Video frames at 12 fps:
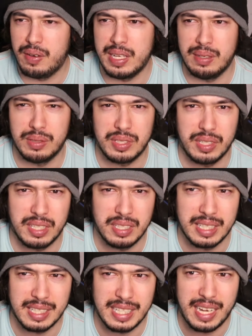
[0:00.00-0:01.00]
He was like an
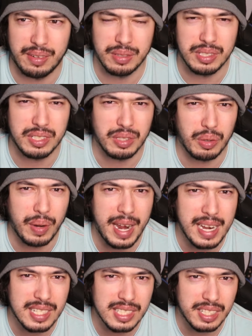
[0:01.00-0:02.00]
accounts
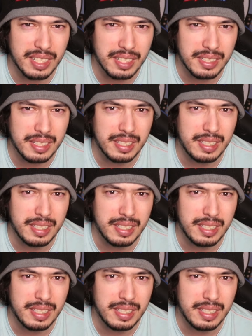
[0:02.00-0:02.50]
director,